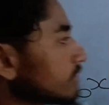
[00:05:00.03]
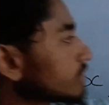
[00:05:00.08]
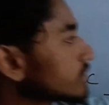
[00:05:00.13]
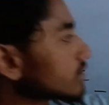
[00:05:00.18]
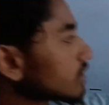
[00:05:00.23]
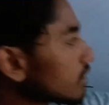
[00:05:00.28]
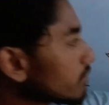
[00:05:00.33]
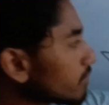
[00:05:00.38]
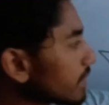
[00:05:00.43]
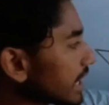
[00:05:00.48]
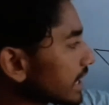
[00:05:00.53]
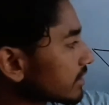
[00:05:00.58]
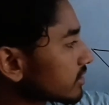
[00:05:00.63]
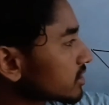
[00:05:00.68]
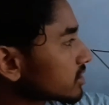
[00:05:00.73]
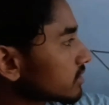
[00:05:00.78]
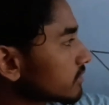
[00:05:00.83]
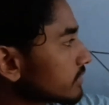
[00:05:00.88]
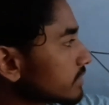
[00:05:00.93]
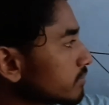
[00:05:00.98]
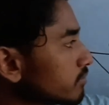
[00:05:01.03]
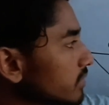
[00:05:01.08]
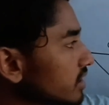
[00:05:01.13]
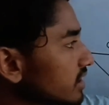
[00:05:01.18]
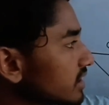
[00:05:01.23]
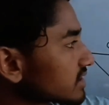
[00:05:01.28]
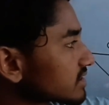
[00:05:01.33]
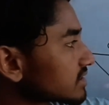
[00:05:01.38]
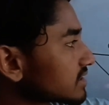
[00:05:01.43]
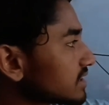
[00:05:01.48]
if you combine if you
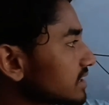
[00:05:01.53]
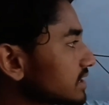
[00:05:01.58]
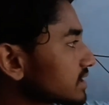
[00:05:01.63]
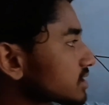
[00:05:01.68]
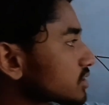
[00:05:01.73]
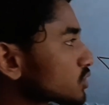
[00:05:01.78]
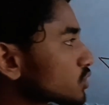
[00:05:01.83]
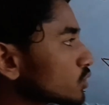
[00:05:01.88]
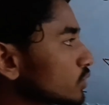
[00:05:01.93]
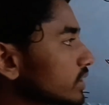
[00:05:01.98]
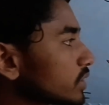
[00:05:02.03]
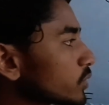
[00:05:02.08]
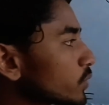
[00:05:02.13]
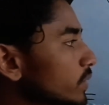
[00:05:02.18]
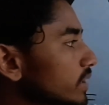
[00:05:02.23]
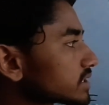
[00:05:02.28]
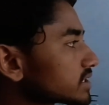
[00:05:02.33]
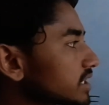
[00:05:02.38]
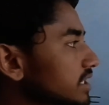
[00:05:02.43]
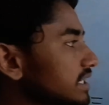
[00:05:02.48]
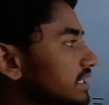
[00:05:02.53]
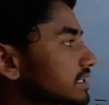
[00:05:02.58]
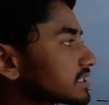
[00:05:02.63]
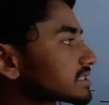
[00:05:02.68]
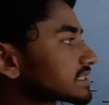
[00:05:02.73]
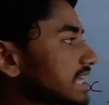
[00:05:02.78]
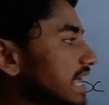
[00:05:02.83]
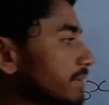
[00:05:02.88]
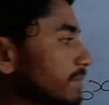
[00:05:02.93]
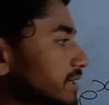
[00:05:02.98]
merge these two equations in a
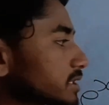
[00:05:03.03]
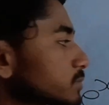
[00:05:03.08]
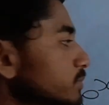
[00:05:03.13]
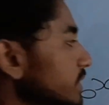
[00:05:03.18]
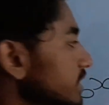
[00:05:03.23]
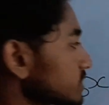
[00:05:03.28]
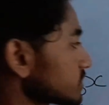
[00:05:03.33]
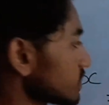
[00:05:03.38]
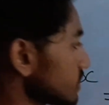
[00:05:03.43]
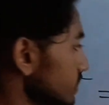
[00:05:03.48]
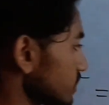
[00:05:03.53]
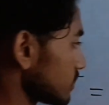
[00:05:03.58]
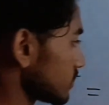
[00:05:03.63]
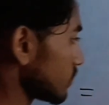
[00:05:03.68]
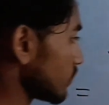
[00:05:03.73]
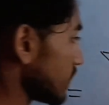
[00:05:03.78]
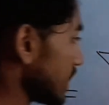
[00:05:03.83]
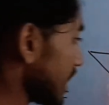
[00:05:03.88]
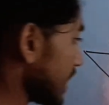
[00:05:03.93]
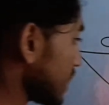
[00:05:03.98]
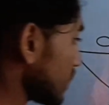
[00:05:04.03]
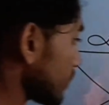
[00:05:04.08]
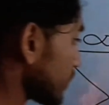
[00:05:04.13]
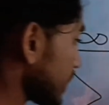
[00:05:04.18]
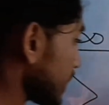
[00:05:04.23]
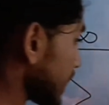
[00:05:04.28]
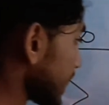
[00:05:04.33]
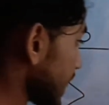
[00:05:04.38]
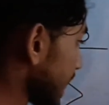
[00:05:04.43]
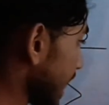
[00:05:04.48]
same expression, you will end up
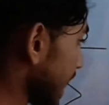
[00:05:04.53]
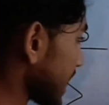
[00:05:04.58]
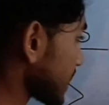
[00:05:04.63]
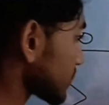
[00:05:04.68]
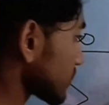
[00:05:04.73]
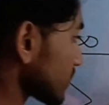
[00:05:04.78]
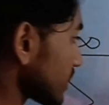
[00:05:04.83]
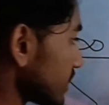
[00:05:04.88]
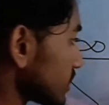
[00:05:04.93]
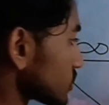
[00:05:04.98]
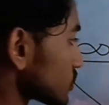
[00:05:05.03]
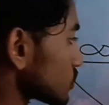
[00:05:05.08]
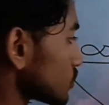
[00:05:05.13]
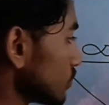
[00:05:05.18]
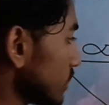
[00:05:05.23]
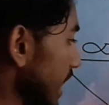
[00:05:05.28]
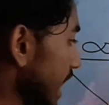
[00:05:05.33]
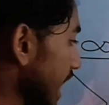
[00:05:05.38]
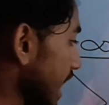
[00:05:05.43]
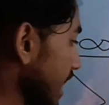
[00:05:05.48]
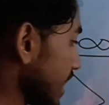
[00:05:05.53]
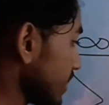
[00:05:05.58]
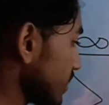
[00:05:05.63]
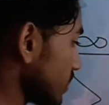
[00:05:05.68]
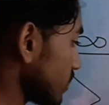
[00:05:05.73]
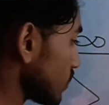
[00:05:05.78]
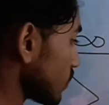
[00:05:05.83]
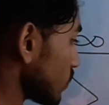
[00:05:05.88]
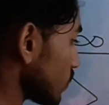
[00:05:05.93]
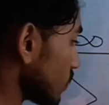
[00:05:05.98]
getting x raised to
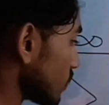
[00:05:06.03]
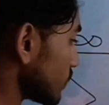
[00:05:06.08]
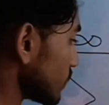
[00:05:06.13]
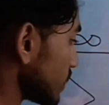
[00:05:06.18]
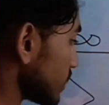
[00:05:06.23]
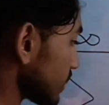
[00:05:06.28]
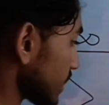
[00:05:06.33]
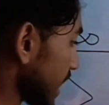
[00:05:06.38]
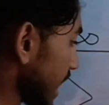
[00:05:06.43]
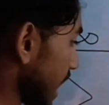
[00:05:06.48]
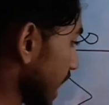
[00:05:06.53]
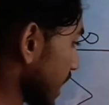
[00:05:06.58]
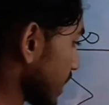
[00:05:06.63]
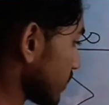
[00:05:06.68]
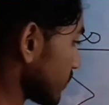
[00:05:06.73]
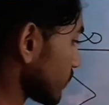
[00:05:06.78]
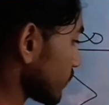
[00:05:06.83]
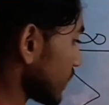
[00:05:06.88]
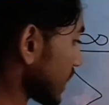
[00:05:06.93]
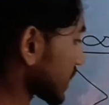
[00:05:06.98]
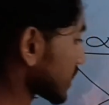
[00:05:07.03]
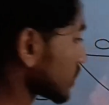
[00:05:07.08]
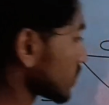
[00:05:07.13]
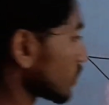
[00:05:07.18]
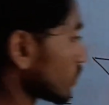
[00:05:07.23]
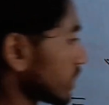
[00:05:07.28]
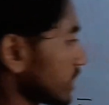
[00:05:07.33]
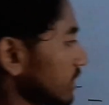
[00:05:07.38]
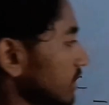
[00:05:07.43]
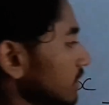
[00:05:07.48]
n over n
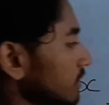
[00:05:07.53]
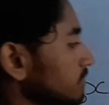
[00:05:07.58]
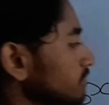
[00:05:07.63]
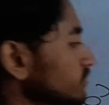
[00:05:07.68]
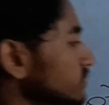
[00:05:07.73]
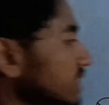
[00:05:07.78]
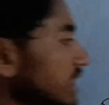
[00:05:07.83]
factorial.